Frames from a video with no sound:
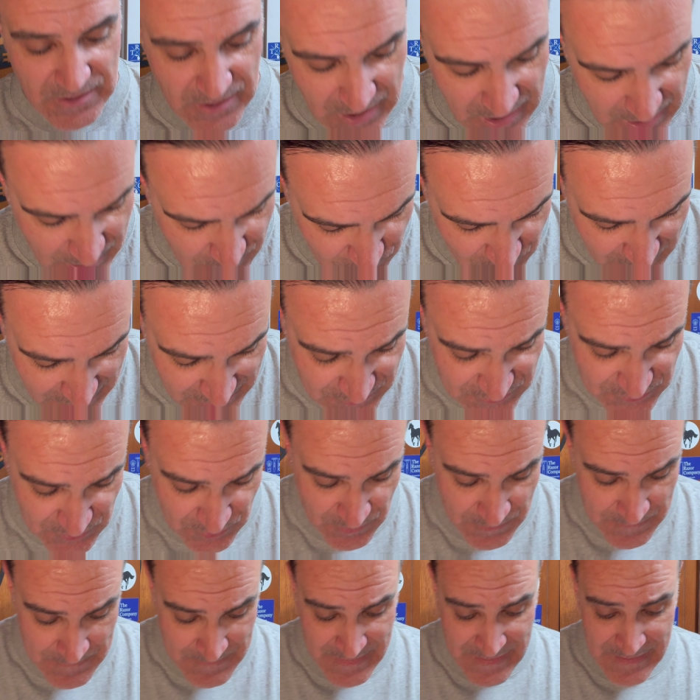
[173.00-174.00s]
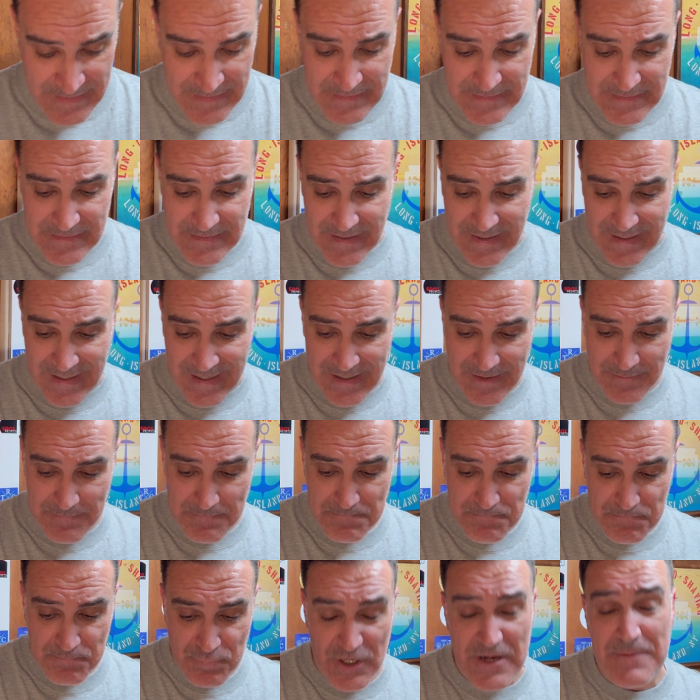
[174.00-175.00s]
uh, razor. Um,
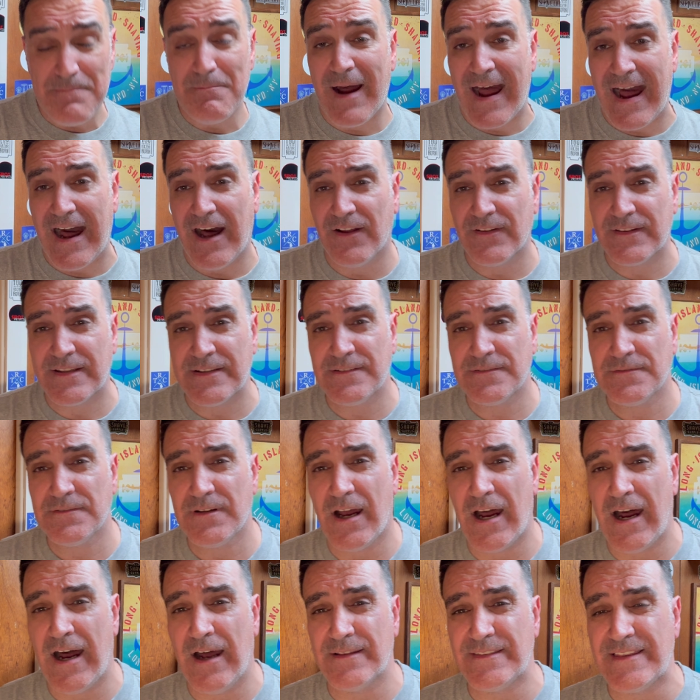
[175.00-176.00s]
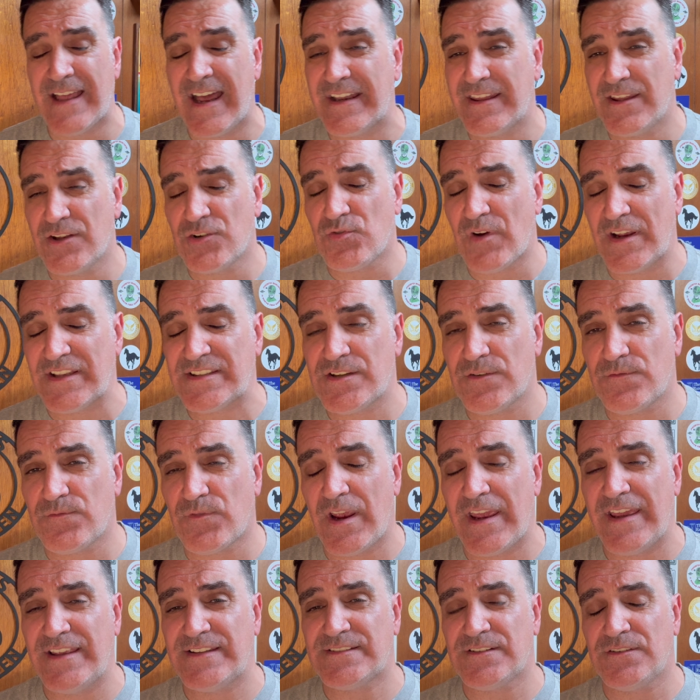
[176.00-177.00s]
pretty mild, uh, not an aggressive
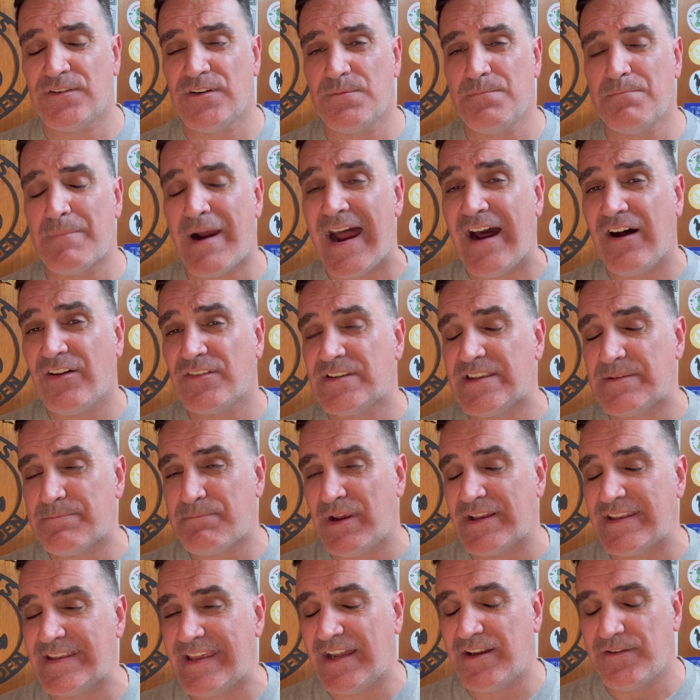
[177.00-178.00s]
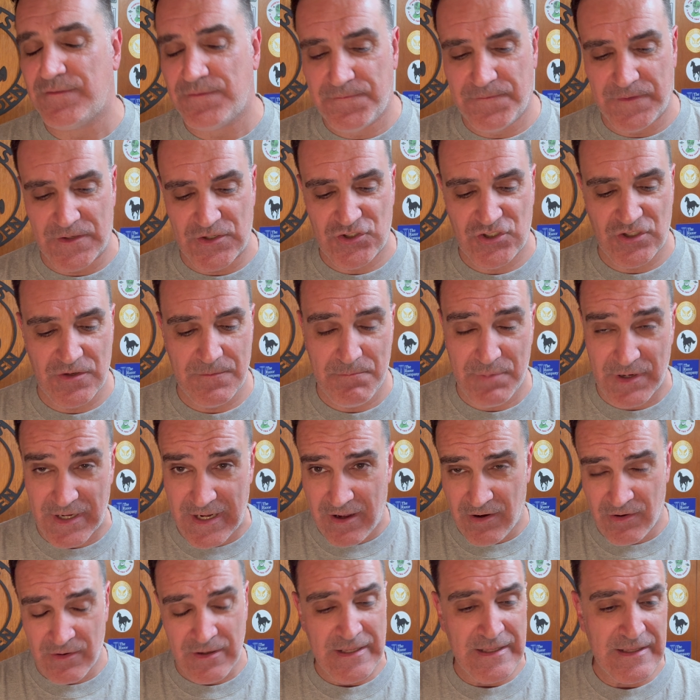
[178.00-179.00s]
razor, mild but yet efficient, but
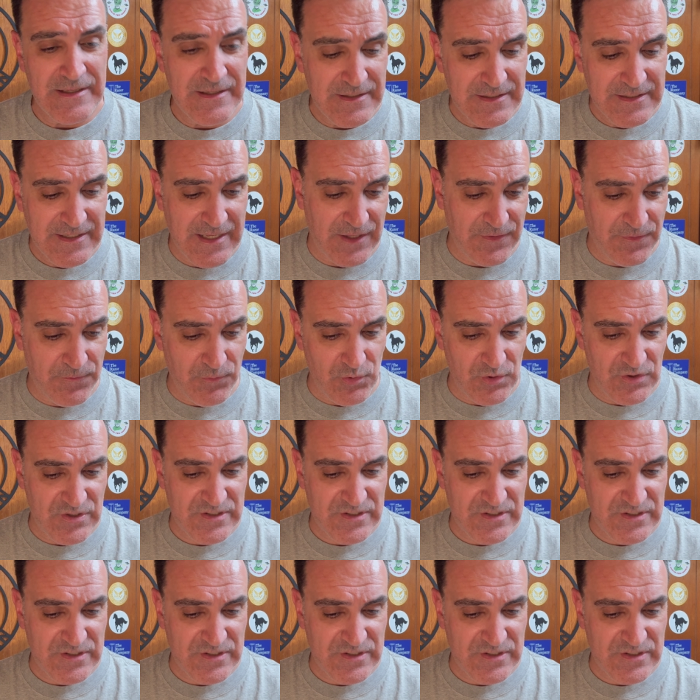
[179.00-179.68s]
I'll get through the